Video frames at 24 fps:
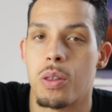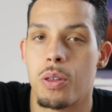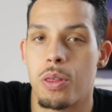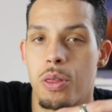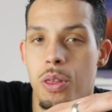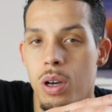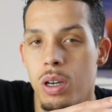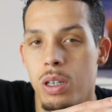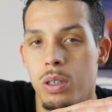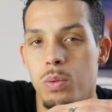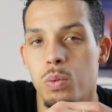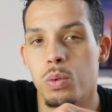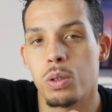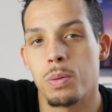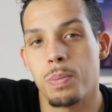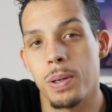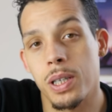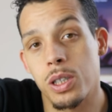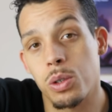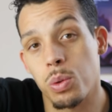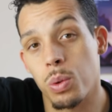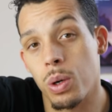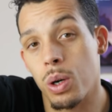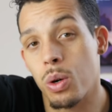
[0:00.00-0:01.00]
The third would be
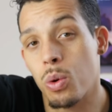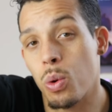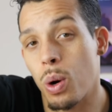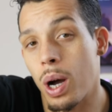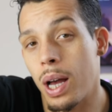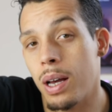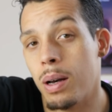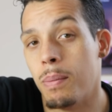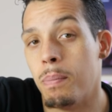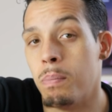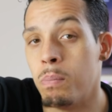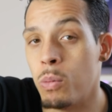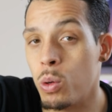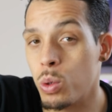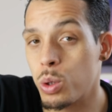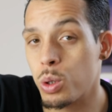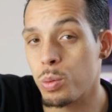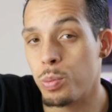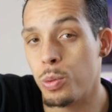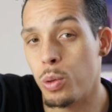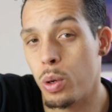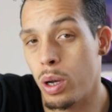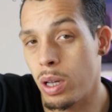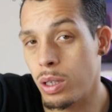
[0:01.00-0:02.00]
to acquire
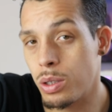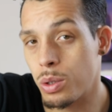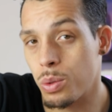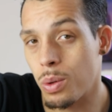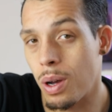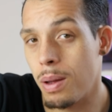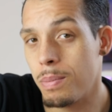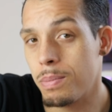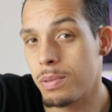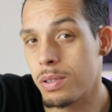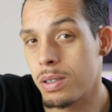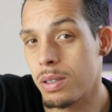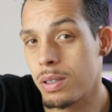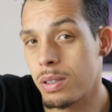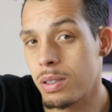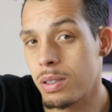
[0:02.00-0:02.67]
multiple head swipes.